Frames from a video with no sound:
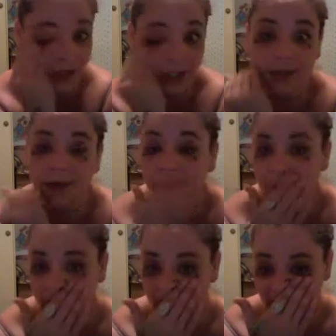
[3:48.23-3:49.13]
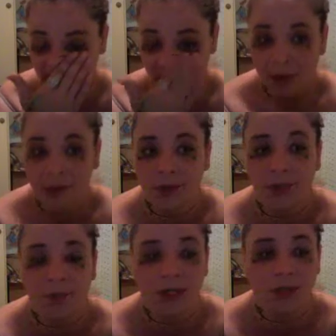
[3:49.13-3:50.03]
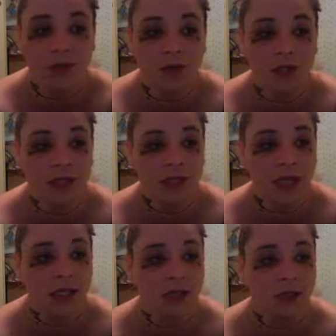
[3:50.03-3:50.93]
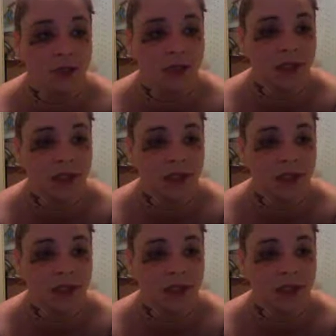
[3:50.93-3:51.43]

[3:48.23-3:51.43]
I don't know. You know, there's not really much you can say to really